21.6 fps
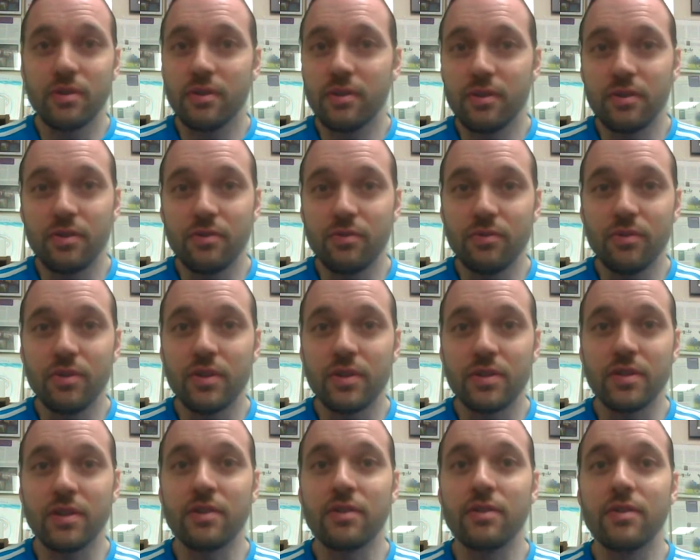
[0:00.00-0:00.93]
do this
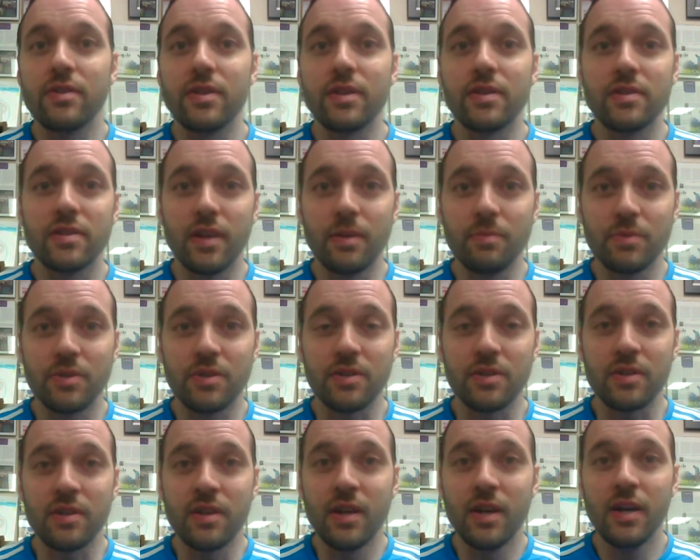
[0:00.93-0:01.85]
under the
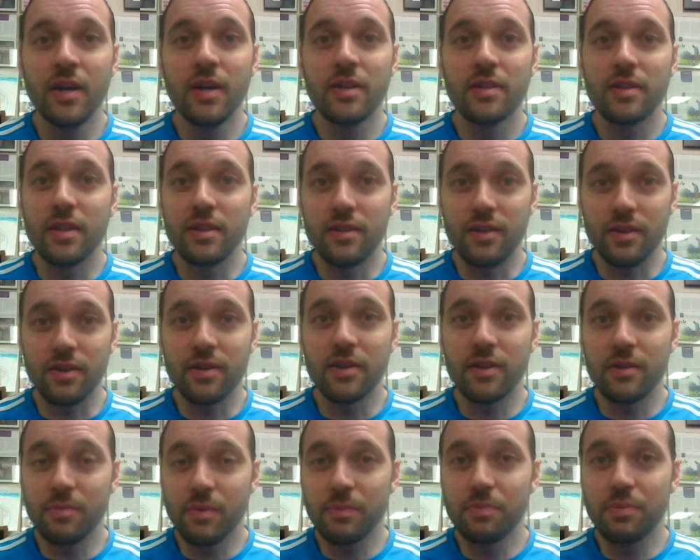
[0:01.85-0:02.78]
assumption that they're going
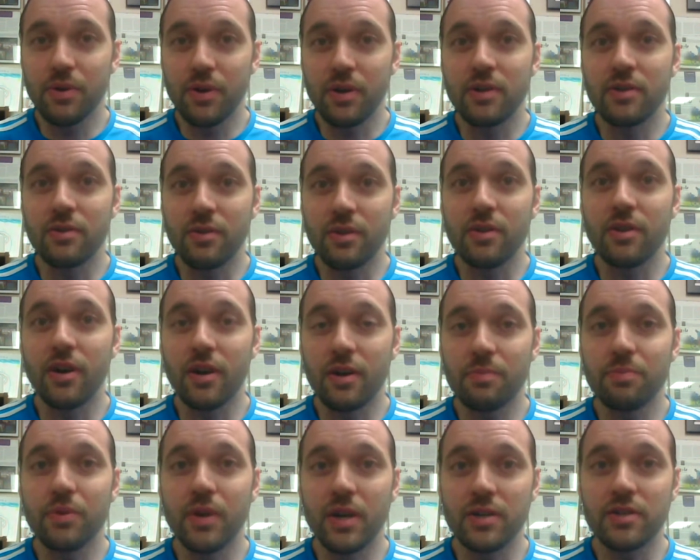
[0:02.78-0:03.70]
to be put under a lot of
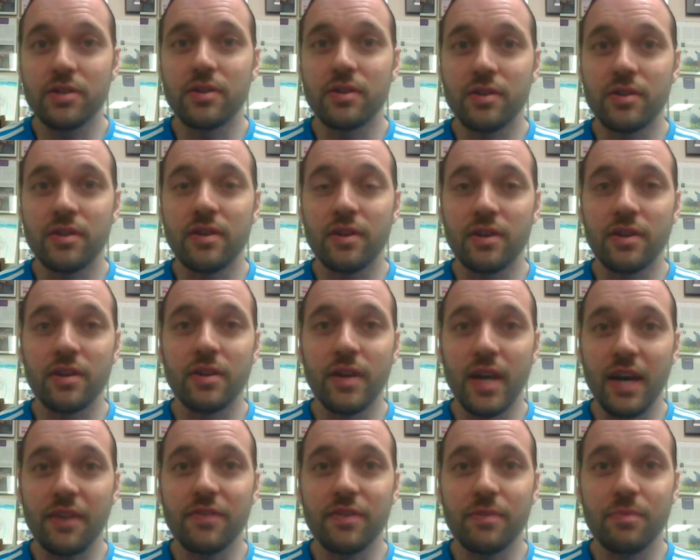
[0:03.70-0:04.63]
pressure, and they're going to
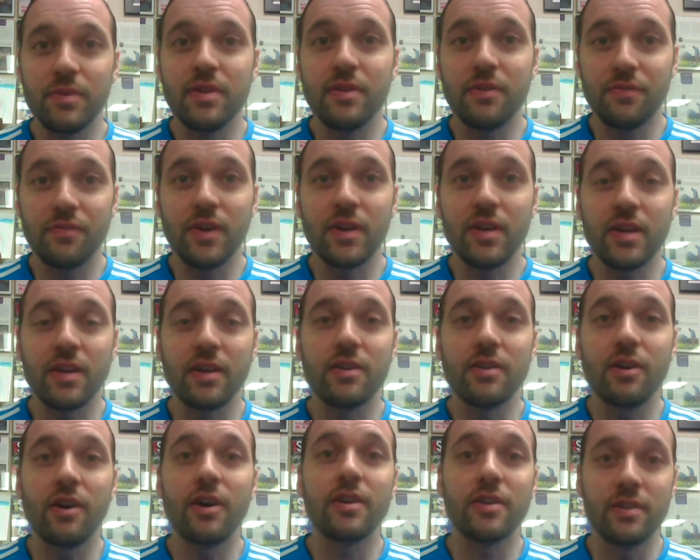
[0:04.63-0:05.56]
have to be defending a
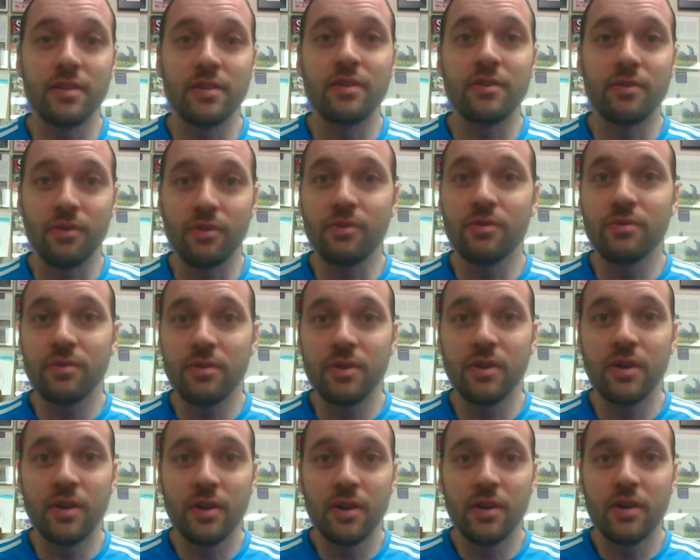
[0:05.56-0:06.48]
lot in their own
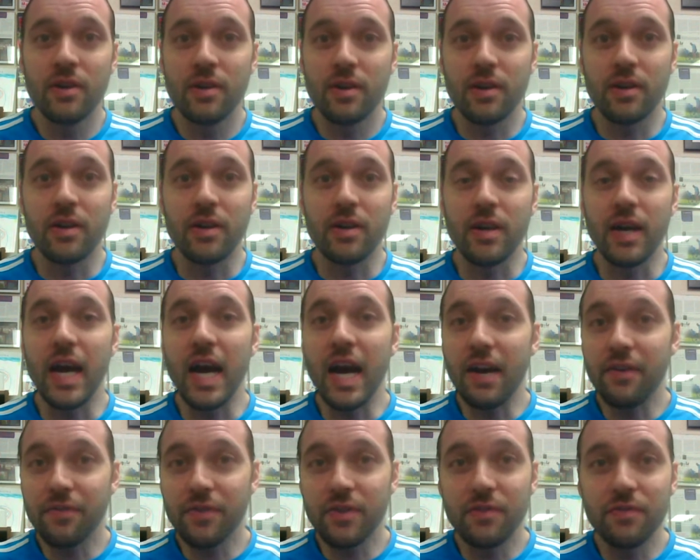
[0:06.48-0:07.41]

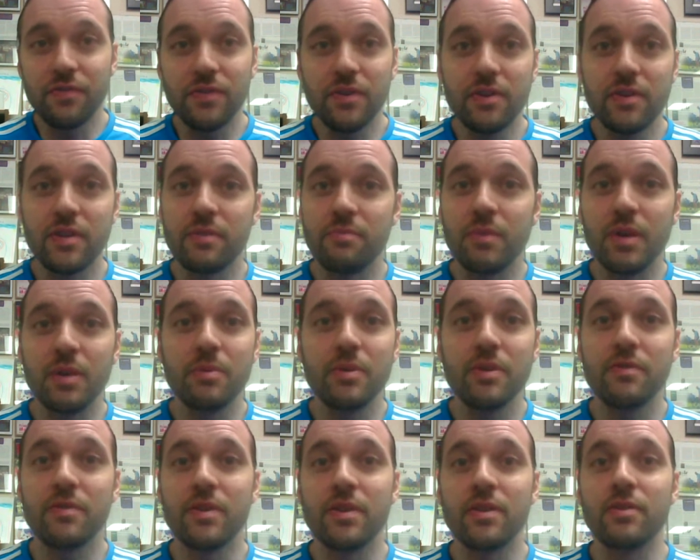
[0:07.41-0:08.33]
half of the field, and maybe
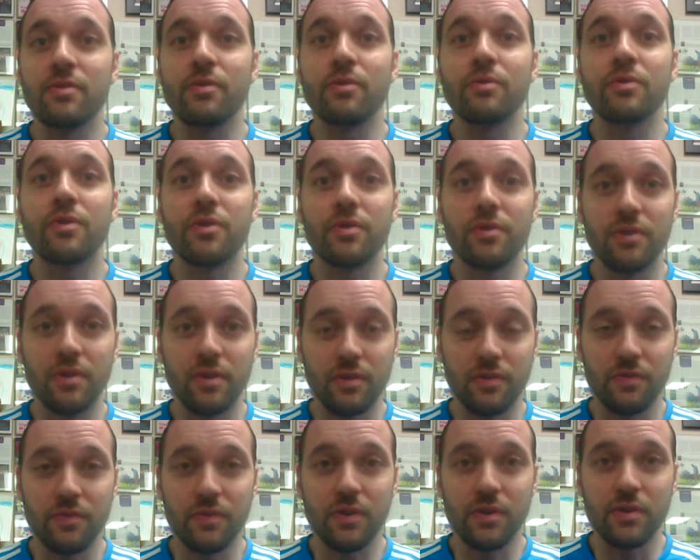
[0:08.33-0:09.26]
even in their own third of the
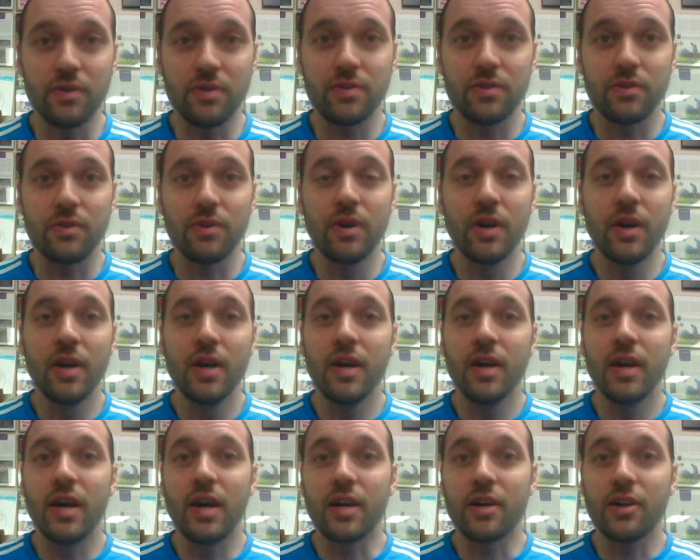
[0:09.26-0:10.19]
field. So
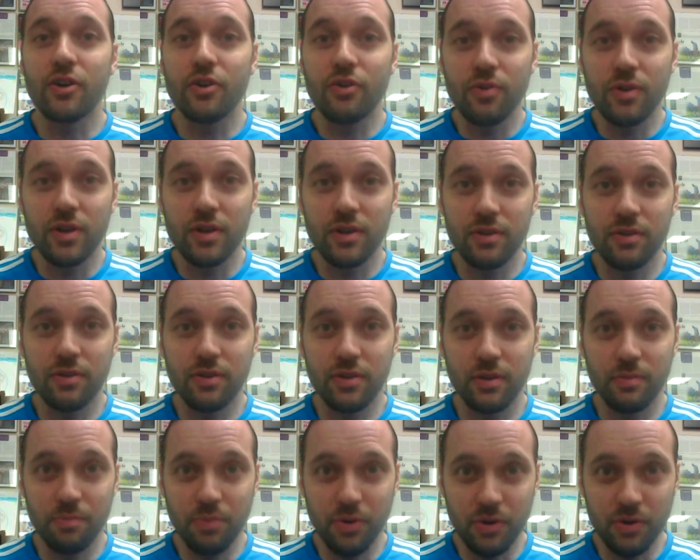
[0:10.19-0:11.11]
a critical
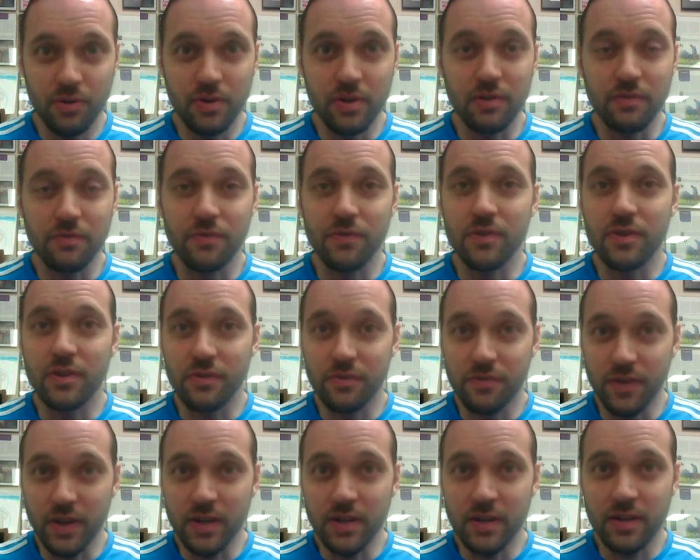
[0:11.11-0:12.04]
component for
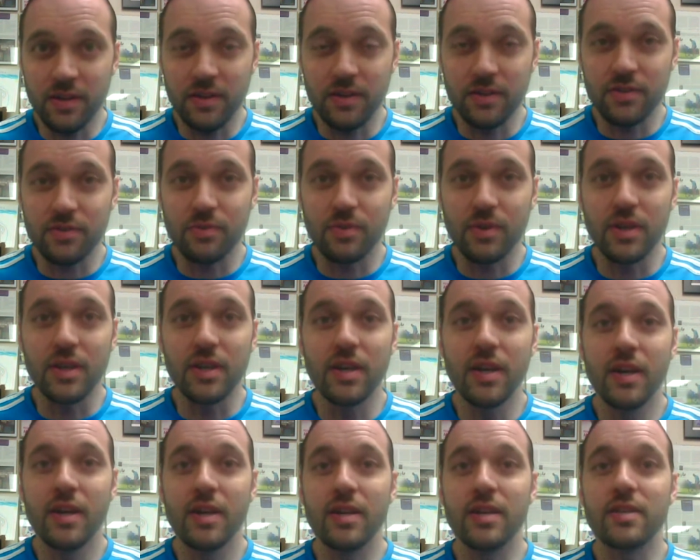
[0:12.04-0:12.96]
defending this way
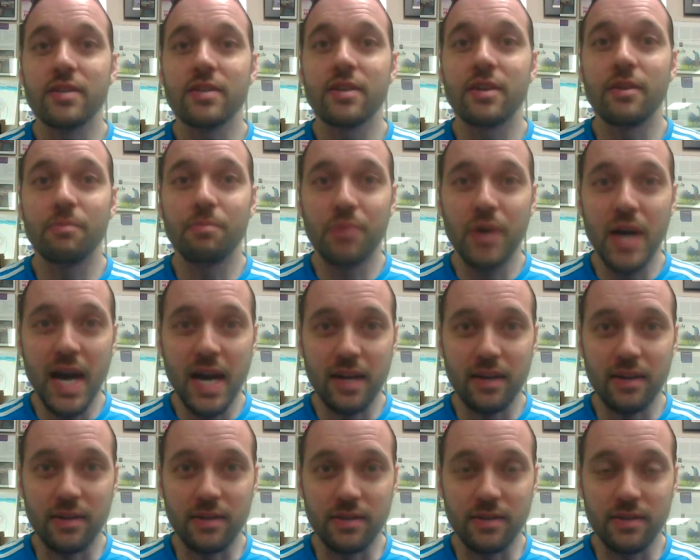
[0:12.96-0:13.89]
is
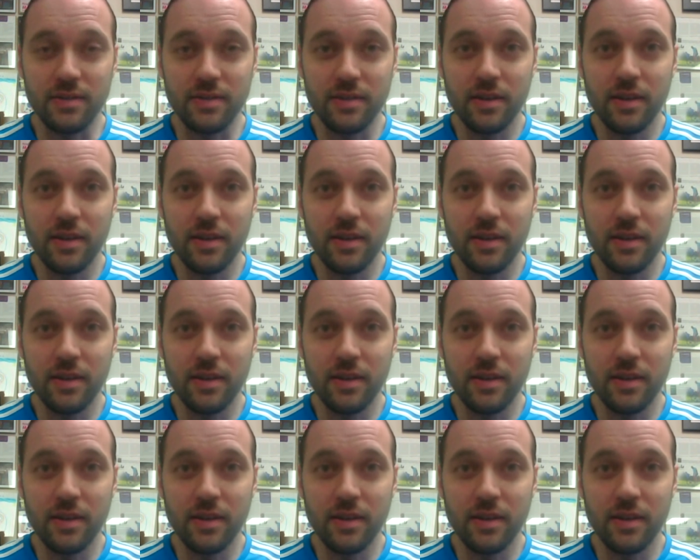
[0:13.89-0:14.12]
compactness,